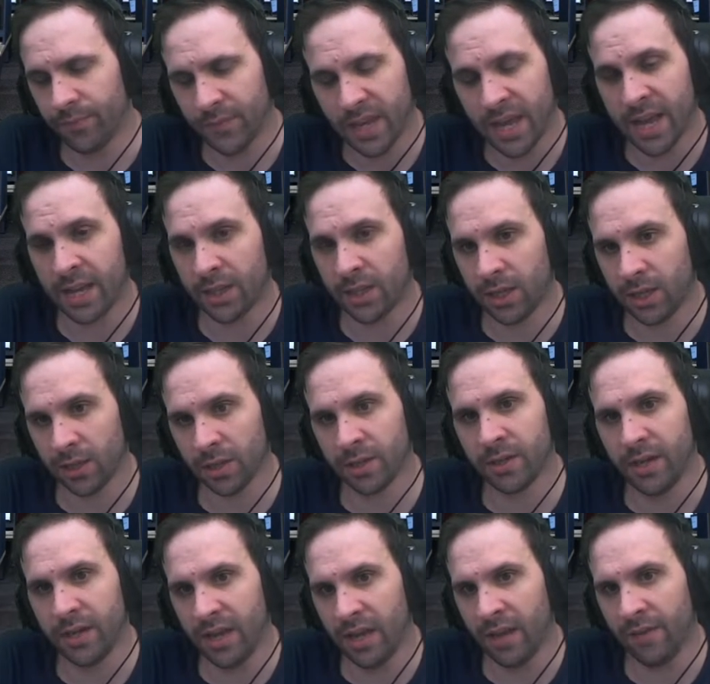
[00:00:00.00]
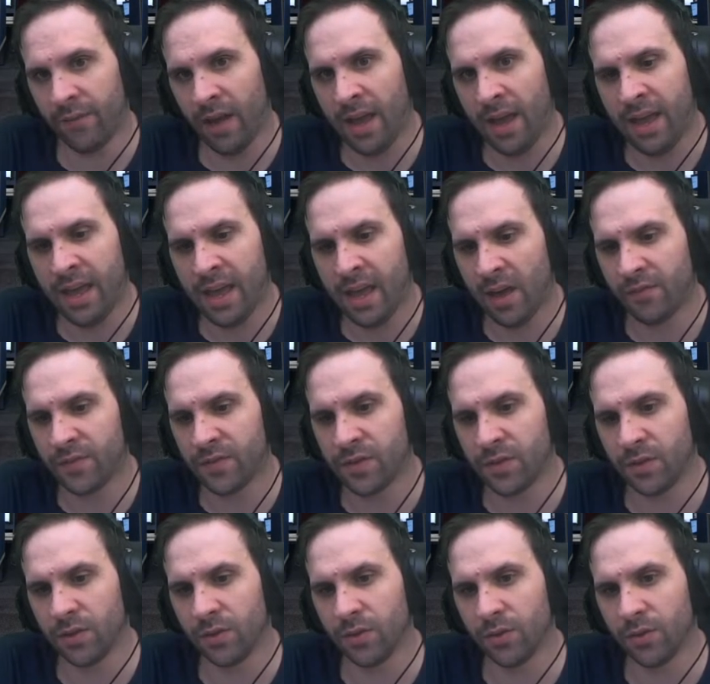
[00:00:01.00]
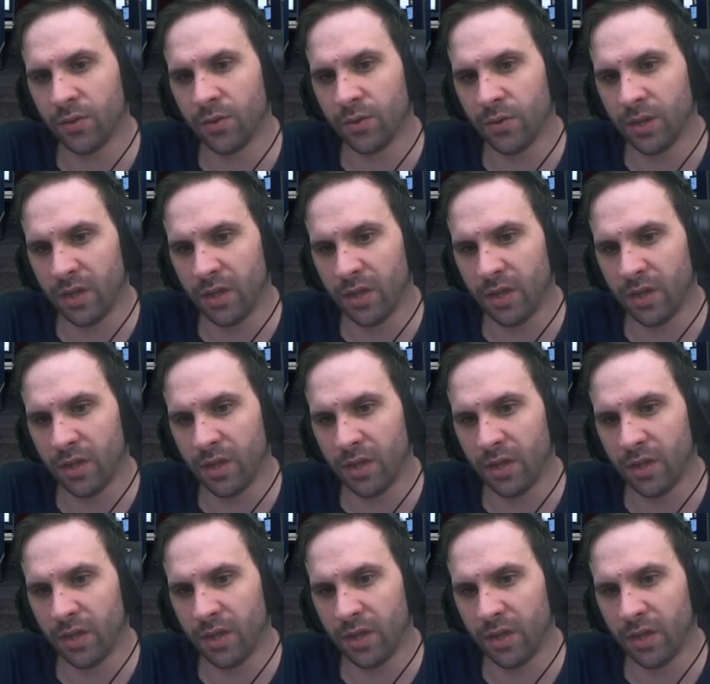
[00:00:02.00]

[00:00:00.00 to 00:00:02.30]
Yeah, killer. If I have to